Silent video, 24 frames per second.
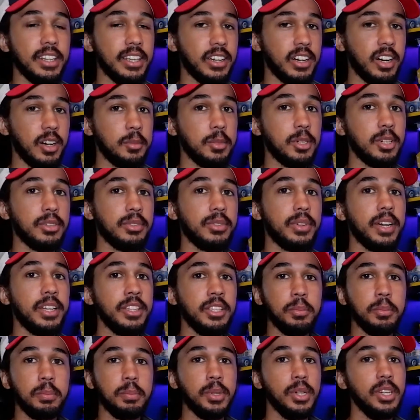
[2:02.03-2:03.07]
They come off,
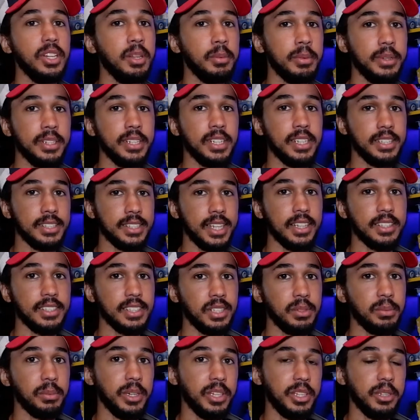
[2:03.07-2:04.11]
you put them in the exact
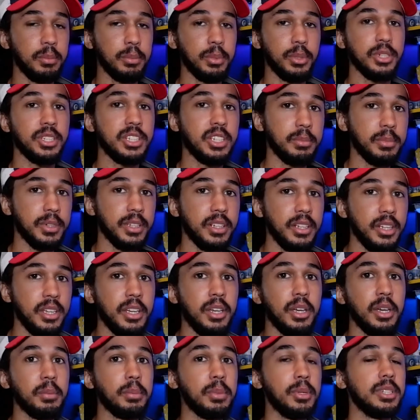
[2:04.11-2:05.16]
same way. You push them in,
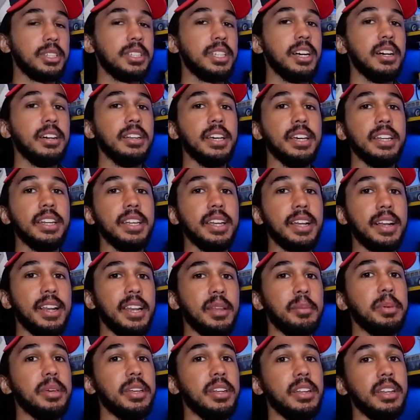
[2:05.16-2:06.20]
push down, and they
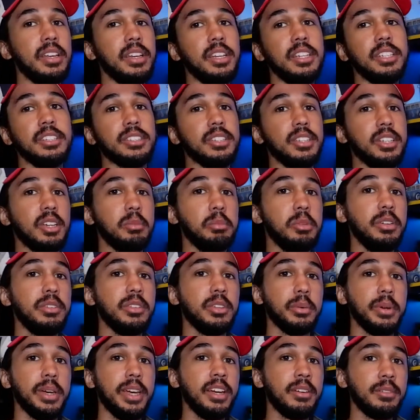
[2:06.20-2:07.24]
clip in. So you can move
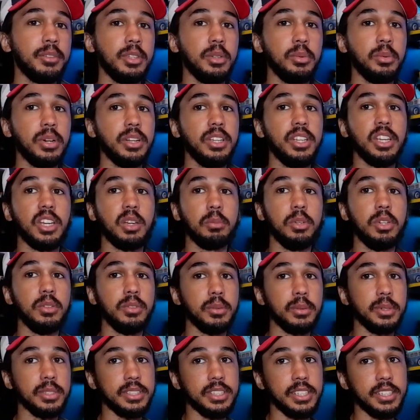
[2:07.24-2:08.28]
them wherever you want. You can move
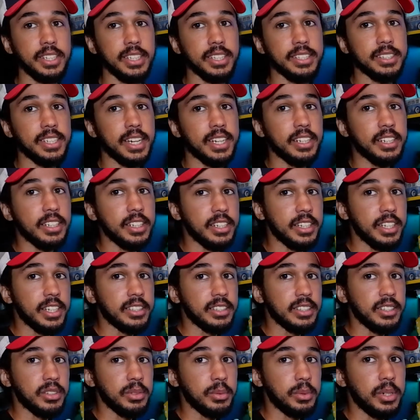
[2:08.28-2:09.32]
them onto this side of the
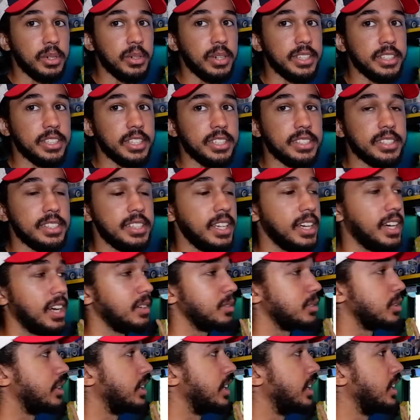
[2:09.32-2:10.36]
desk as well. As you can see, I
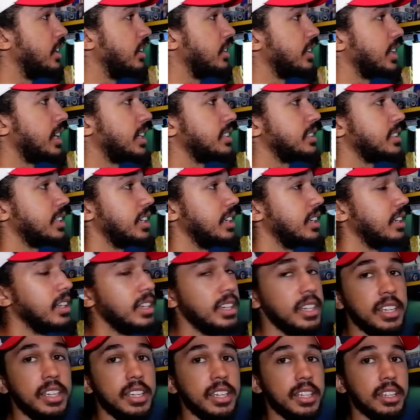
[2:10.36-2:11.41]
haven't got any on that side.
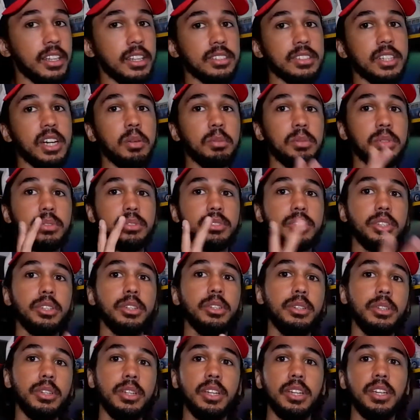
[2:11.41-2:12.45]
It does come with
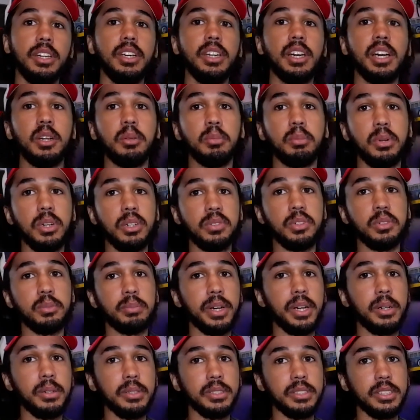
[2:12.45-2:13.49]
two, and both of
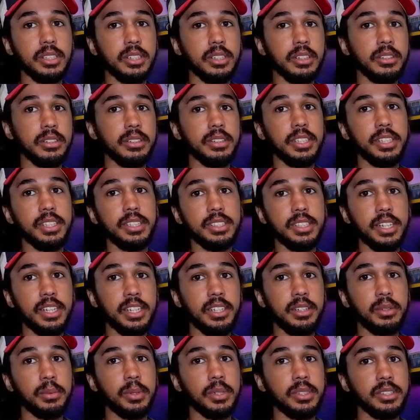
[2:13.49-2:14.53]
my ones are on this
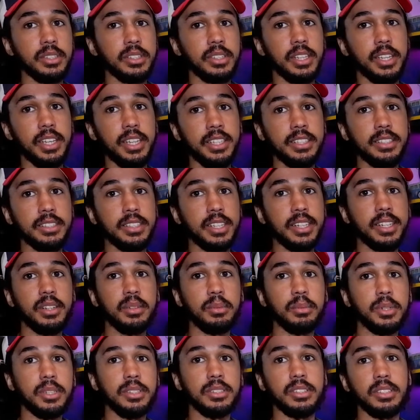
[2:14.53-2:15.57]
side. The one's on the inside
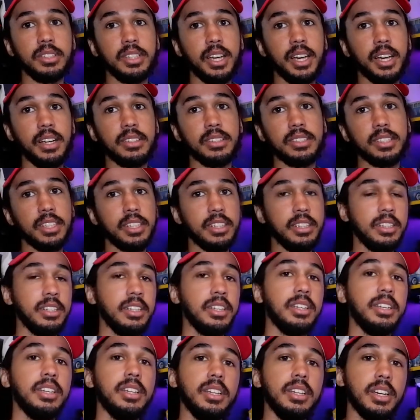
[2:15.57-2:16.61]
and one's on the outside.
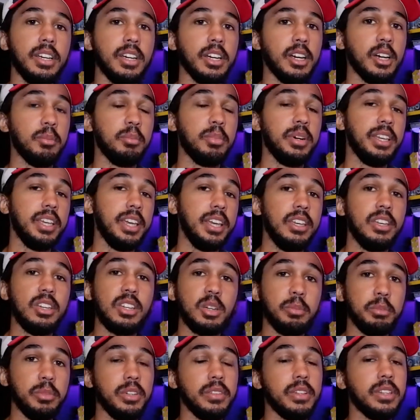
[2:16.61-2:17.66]
But yeah, you
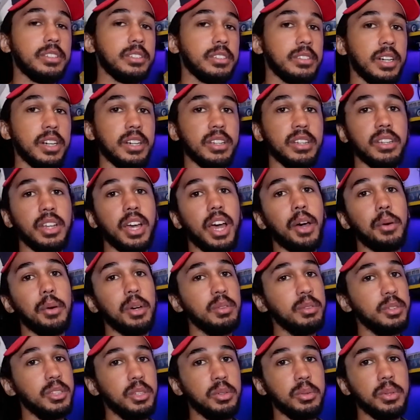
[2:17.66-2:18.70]
can move those around
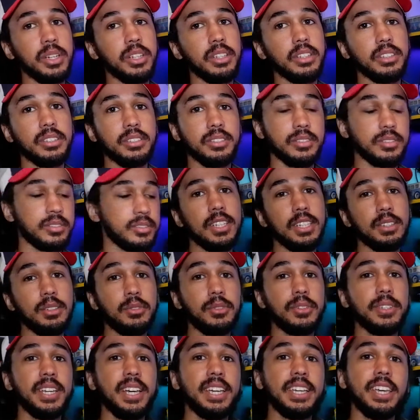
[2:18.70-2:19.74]
however you want.
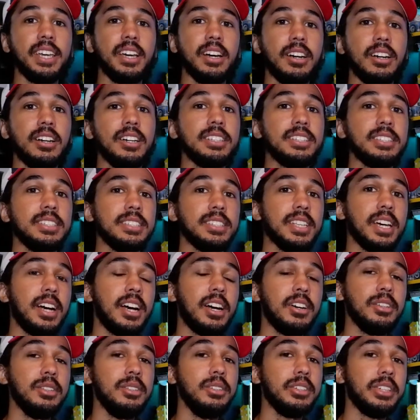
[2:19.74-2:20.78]
Another thing I get asked is,
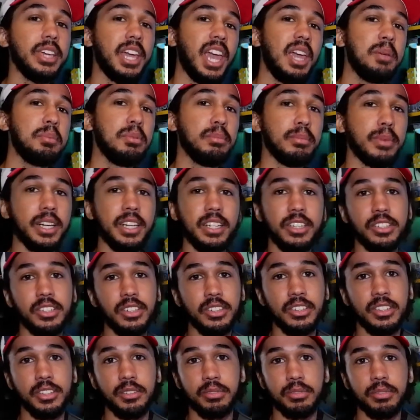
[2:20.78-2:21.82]
how do you cable manage
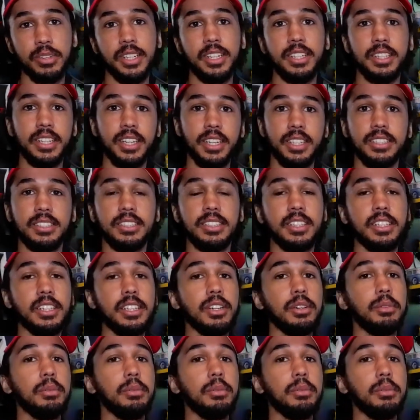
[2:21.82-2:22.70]
on the Fredde Desk?